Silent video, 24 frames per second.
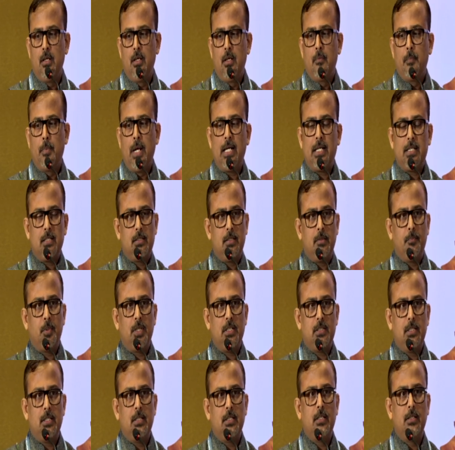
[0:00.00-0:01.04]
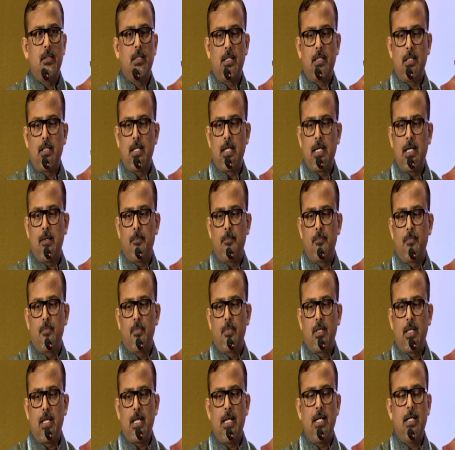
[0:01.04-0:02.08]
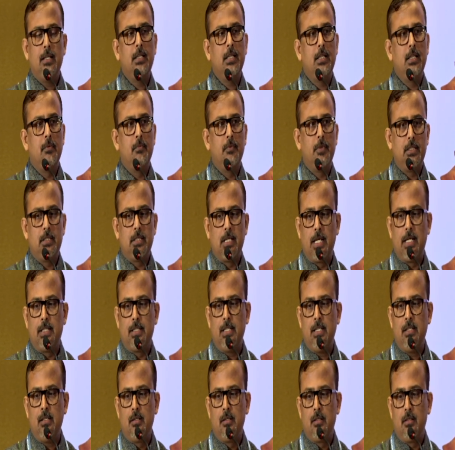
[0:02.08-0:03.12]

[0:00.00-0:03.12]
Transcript: participation in the rehab and the EVAGE guided